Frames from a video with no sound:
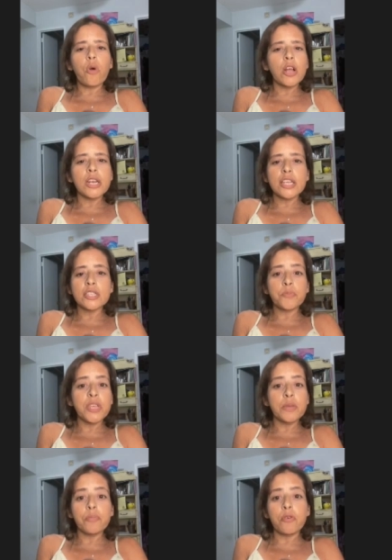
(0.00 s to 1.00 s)
one is
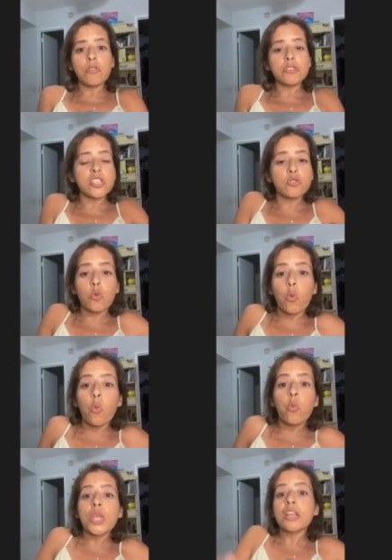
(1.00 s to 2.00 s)
people just
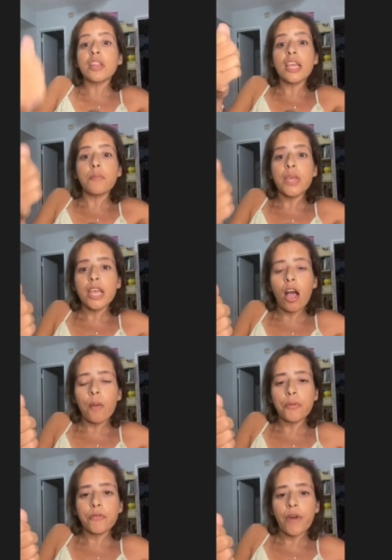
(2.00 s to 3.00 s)
wheeling me
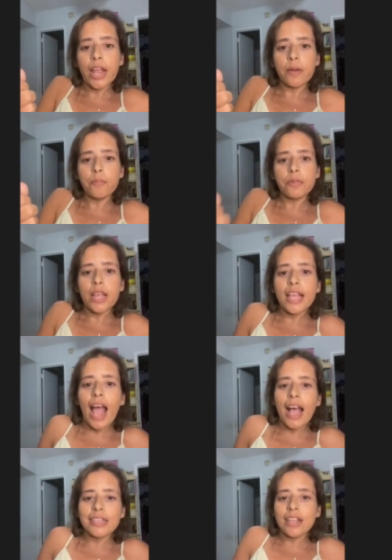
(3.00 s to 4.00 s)
up a ramp like
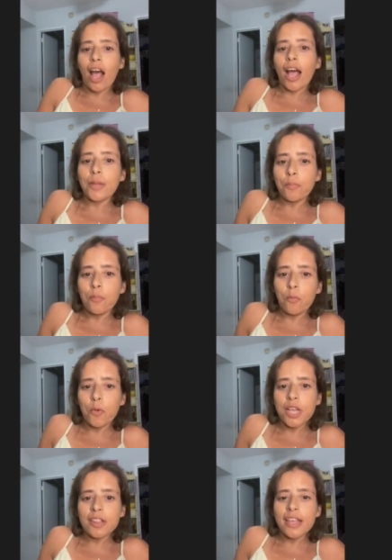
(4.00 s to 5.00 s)
as i'm
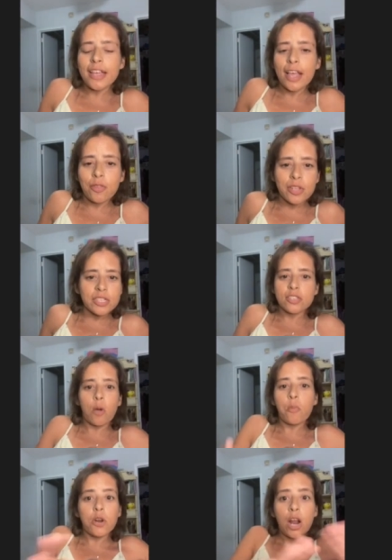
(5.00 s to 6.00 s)
wheeling and then
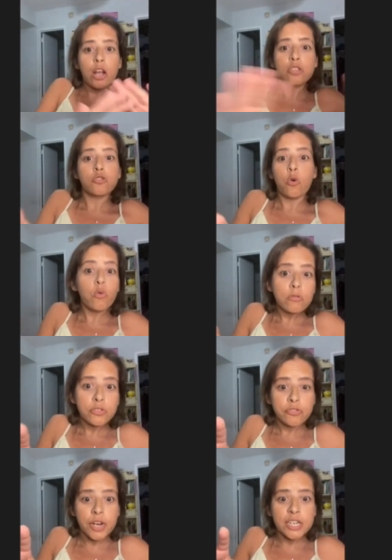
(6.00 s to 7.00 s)
someone a total
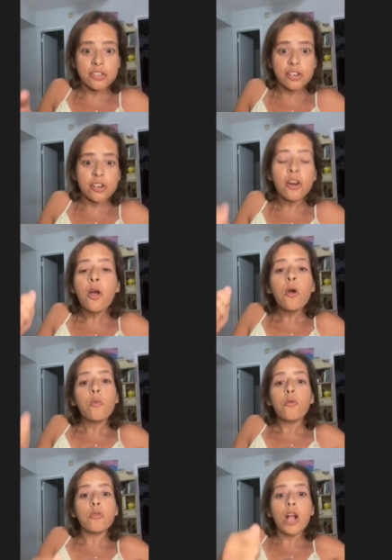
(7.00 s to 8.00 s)
stranger
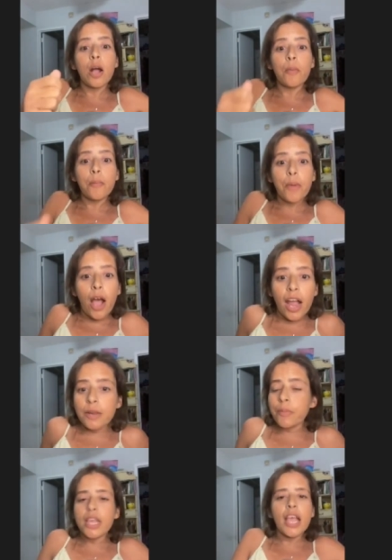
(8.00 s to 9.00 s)
will come up
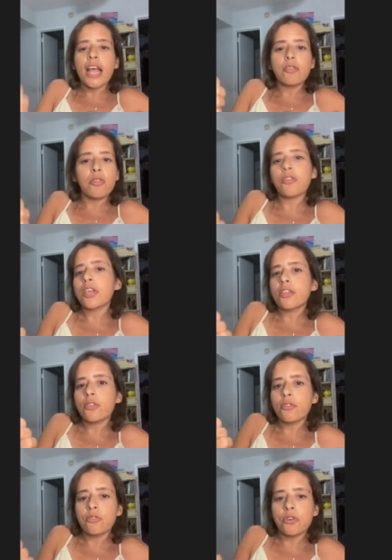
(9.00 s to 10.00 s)
behind me and think
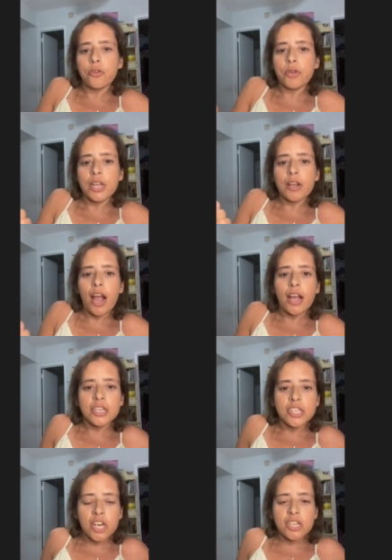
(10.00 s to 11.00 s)
that they're doing a
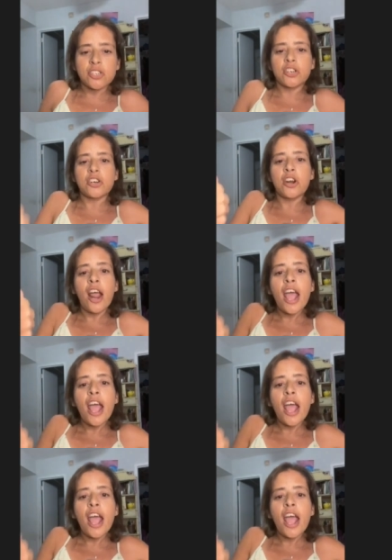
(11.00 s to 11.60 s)
kind gesture